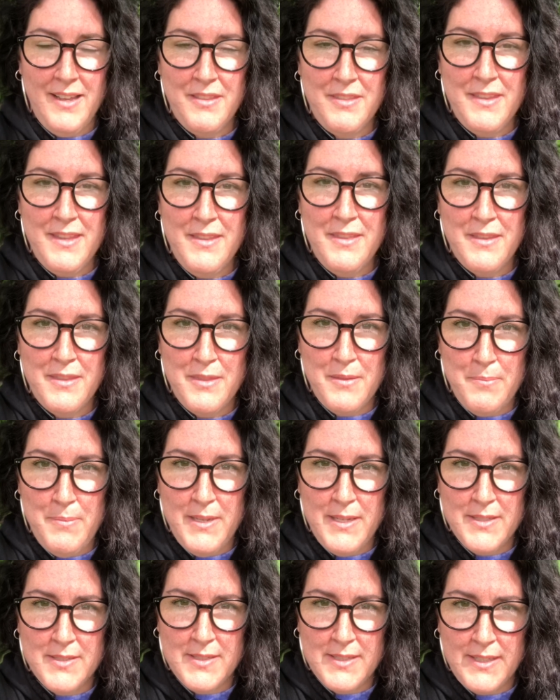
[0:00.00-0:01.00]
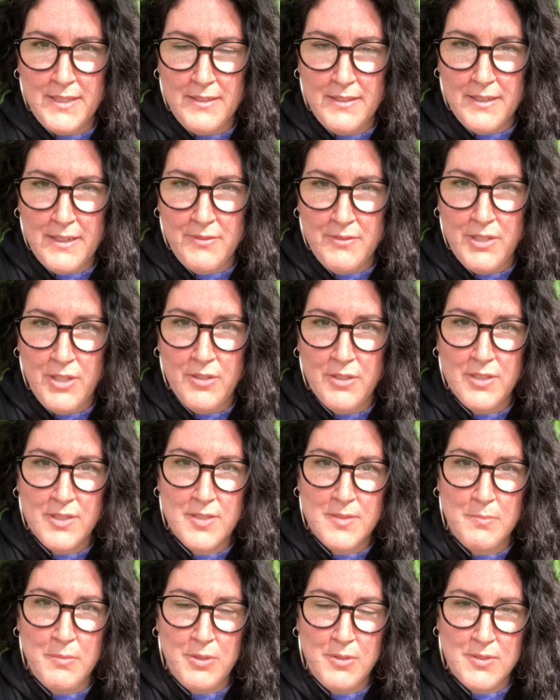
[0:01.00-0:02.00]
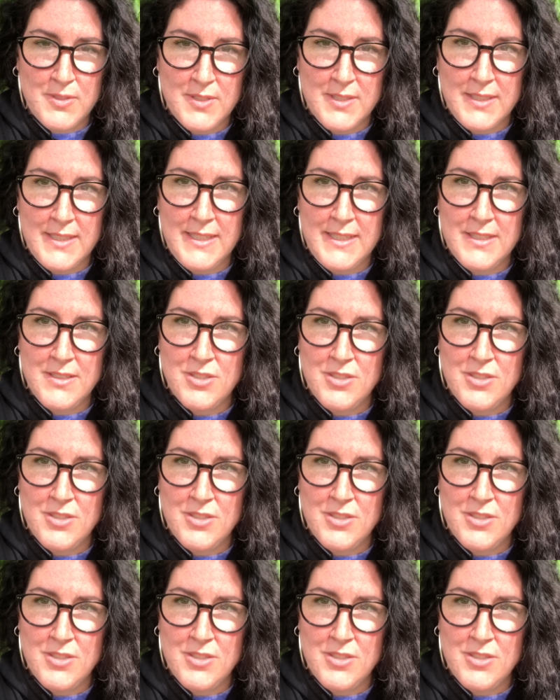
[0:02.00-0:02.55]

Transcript: I think that the biggest thing that I've noticed mostly is